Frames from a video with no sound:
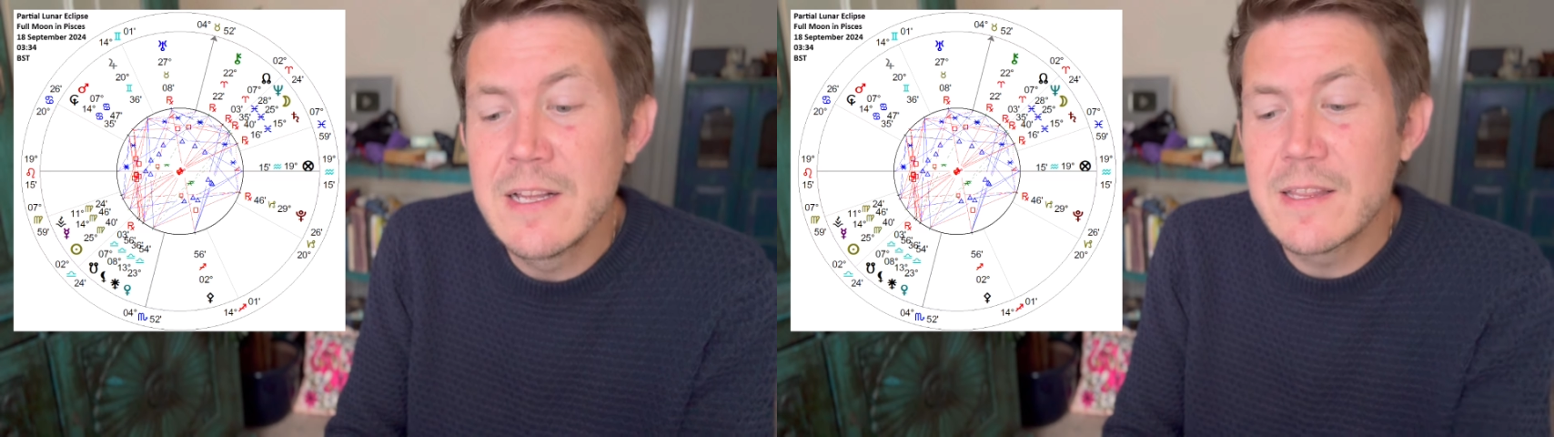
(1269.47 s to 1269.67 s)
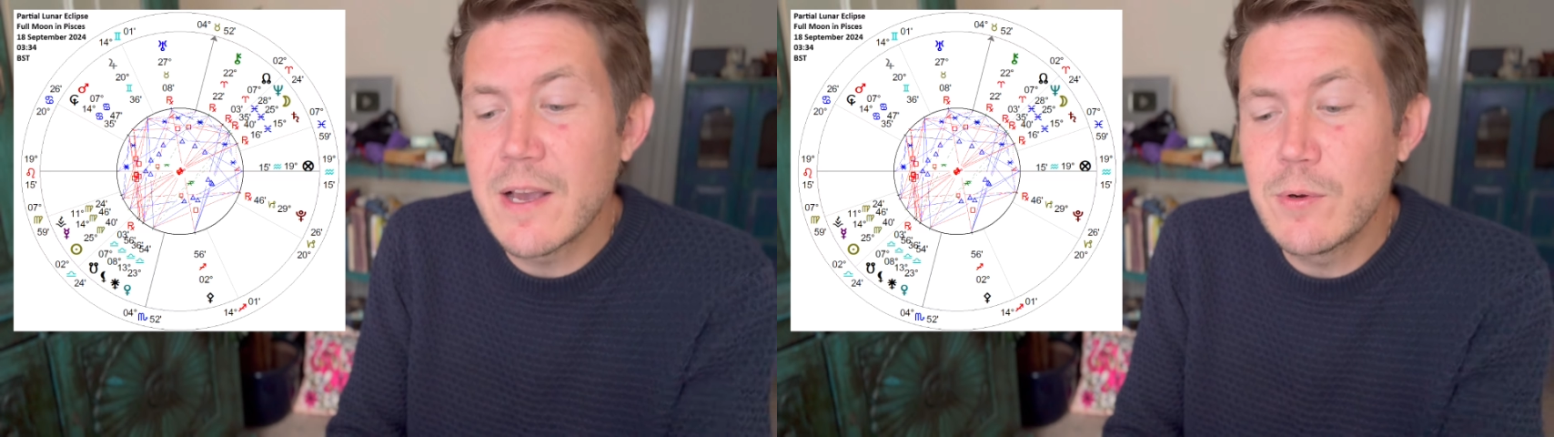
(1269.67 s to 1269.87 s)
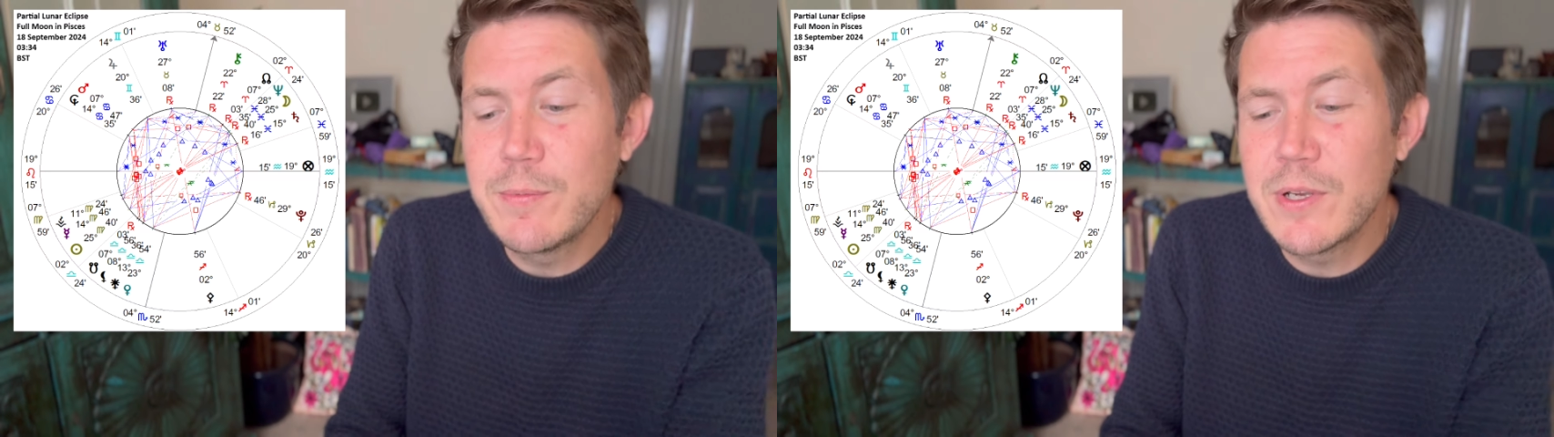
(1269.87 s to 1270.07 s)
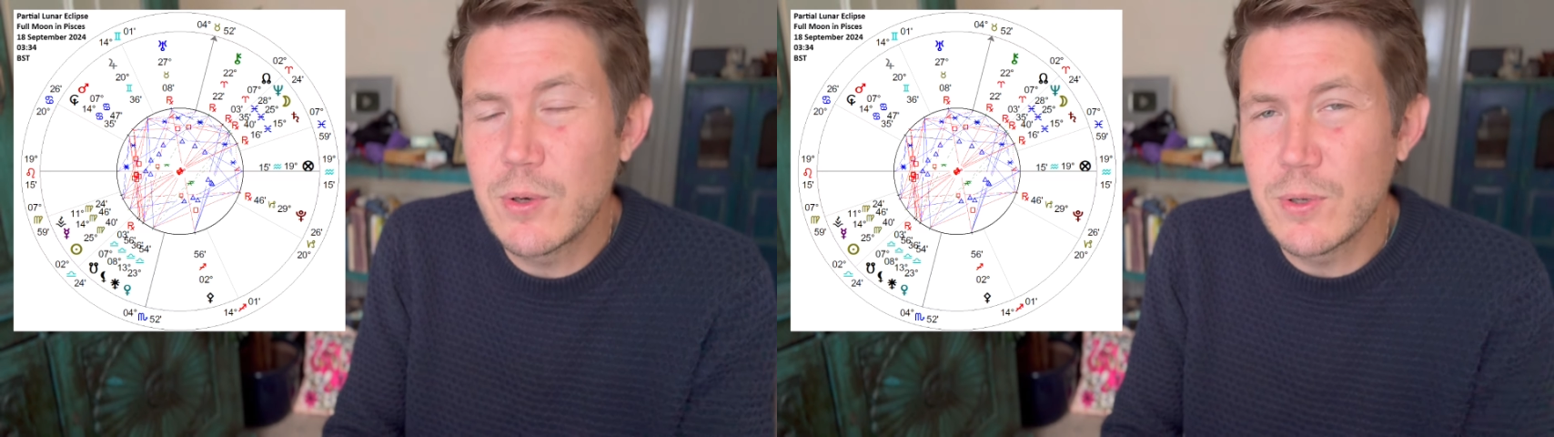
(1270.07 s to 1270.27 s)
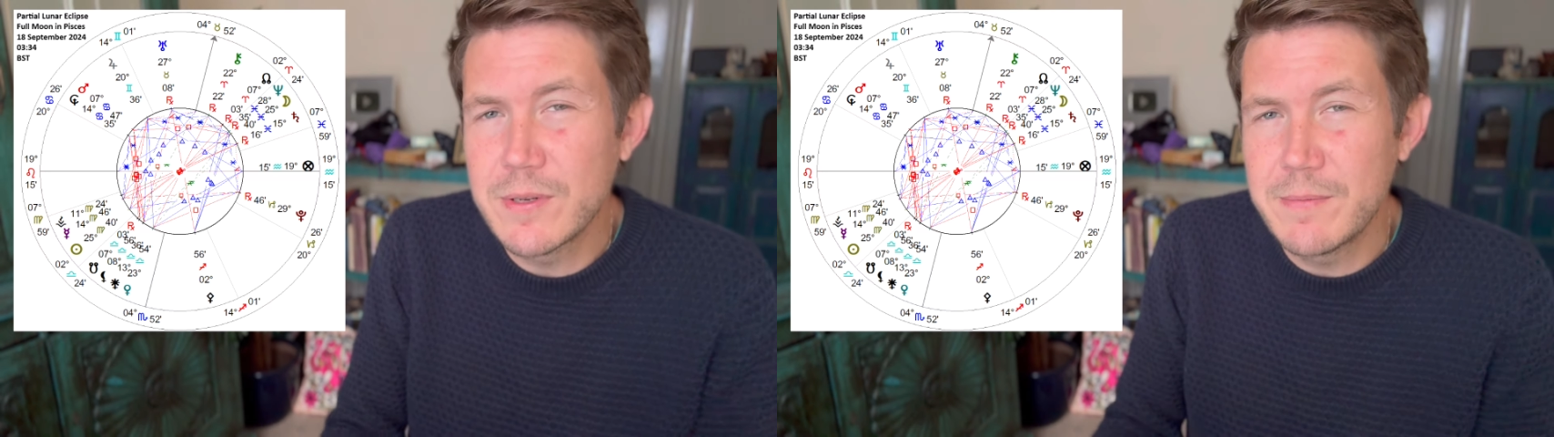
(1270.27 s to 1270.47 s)
that would be
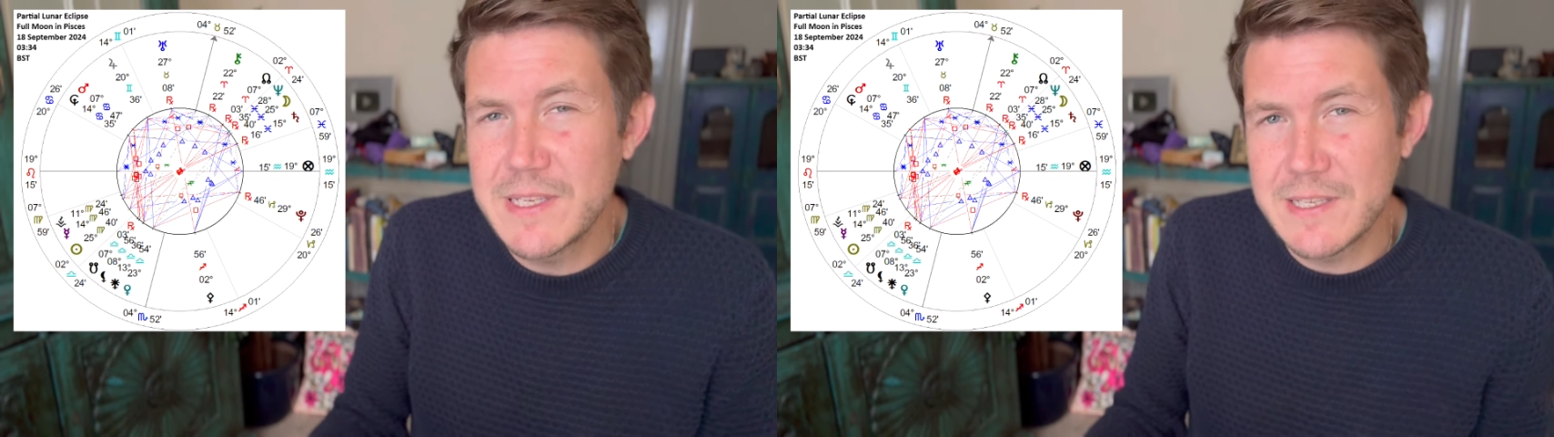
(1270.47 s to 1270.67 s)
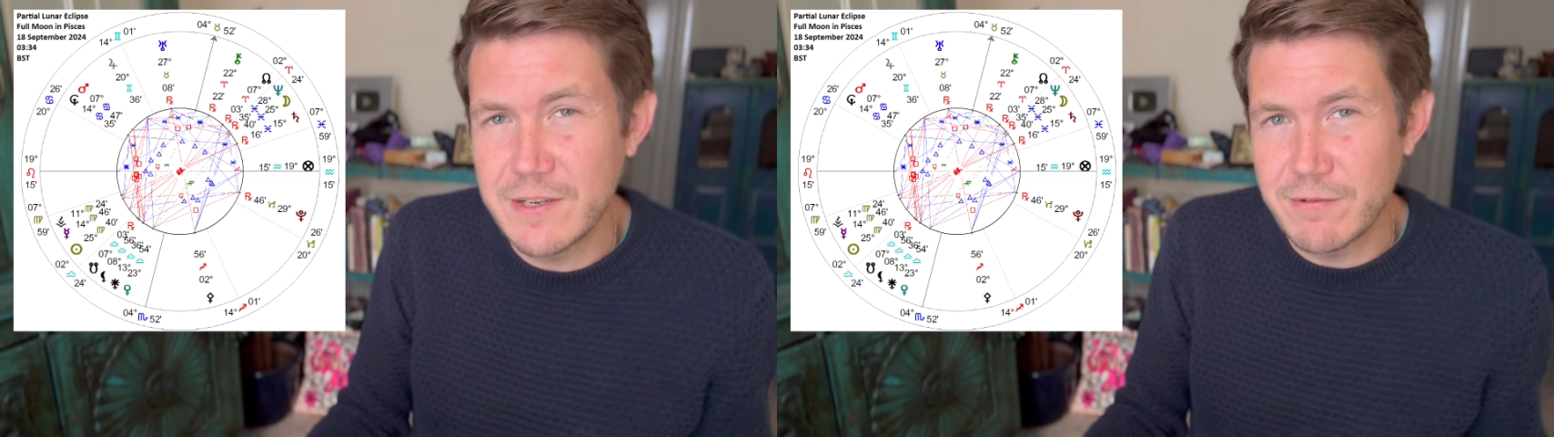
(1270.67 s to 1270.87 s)
called a mystic